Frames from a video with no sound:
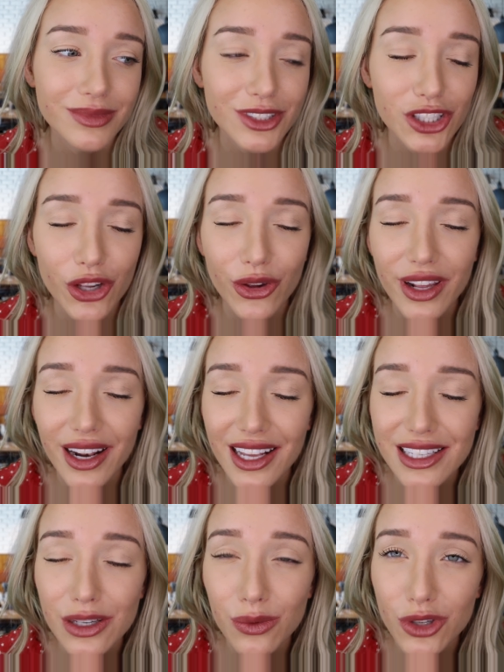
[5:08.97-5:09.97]
so you can
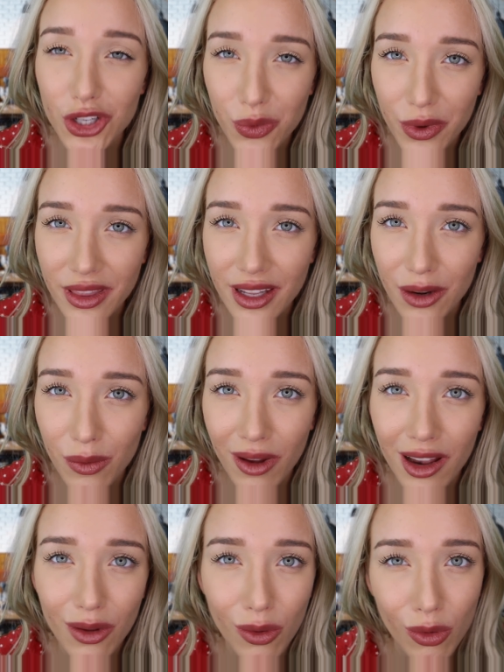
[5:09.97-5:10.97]
ask which one they'd
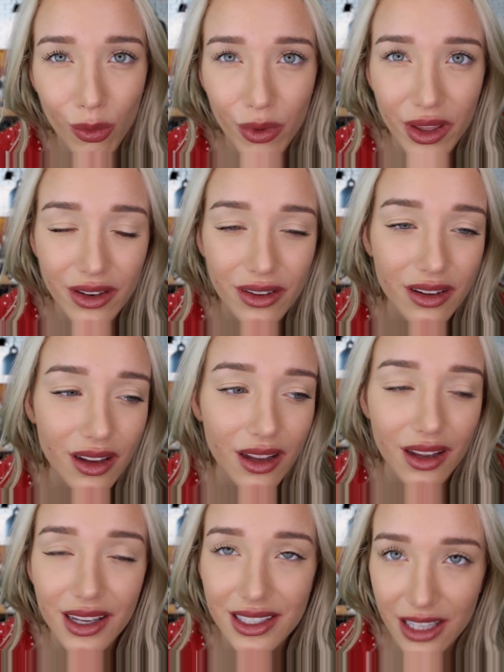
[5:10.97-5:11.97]
want, whole wheat,
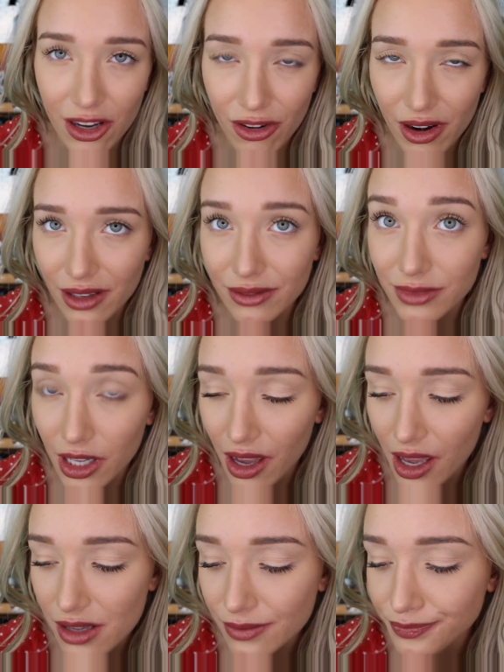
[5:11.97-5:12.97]
etc.
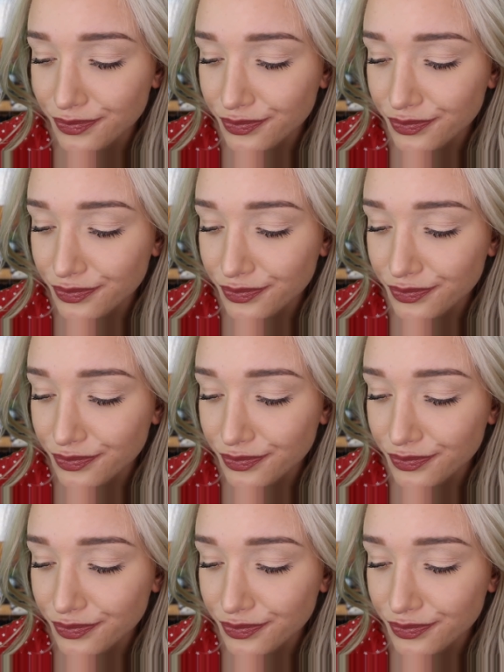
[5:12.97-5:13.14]
Okay?